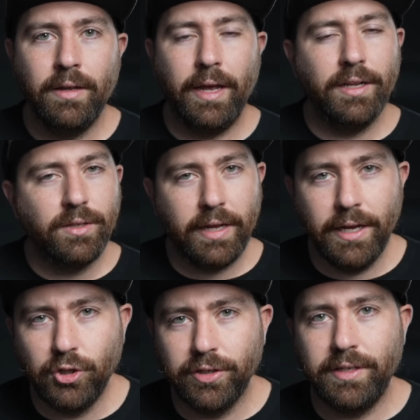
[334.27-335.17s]
And it's
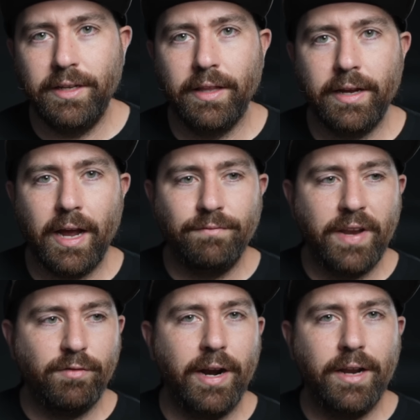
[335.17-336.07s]
interesting, like, I've
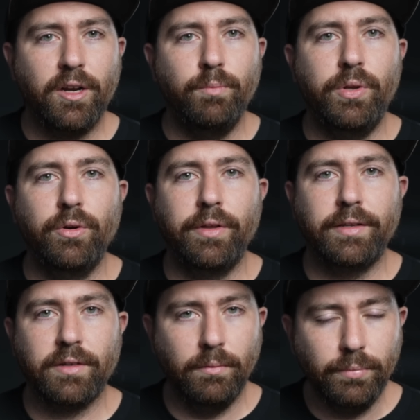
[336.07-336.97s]
never had a computer
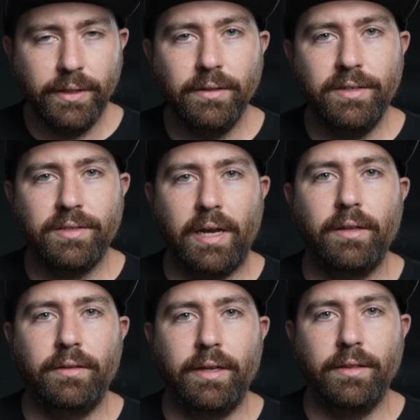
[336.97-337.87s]
that's completely
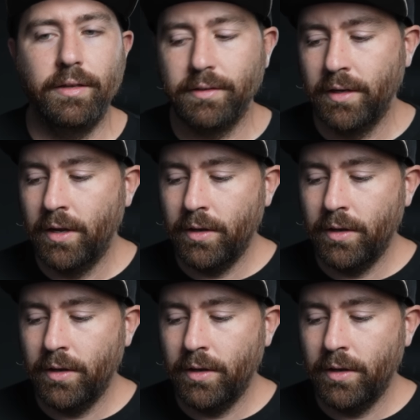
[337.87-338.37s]
silent like this.